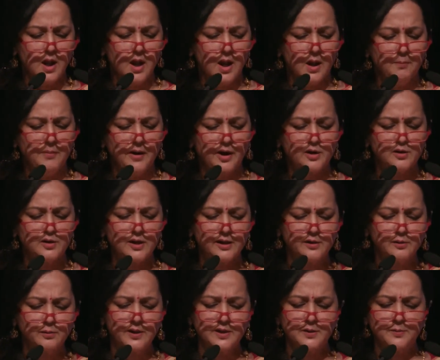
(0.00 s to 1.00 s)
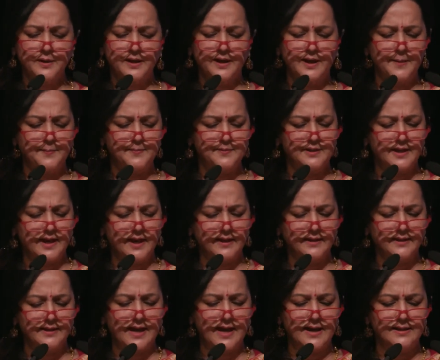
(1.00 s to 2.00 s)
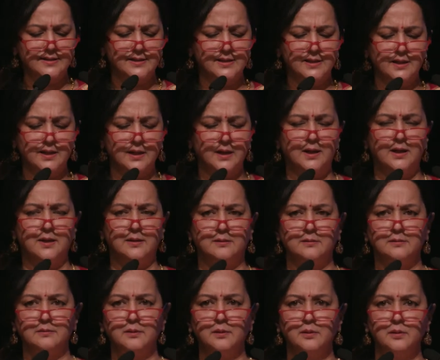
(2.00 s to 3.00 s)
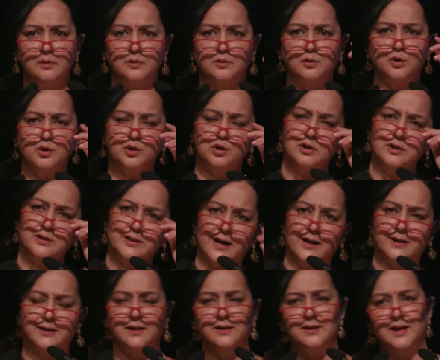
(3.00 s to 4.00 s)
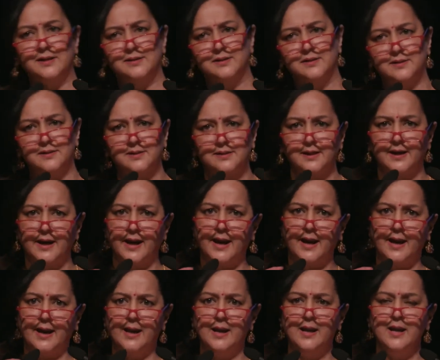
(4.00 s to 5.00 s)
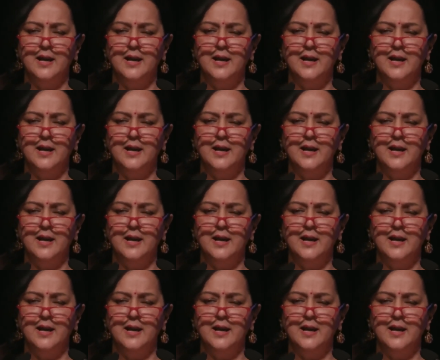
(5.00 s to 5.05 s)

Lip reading: Because otherwise we keep saying that, social sector doesn't scale.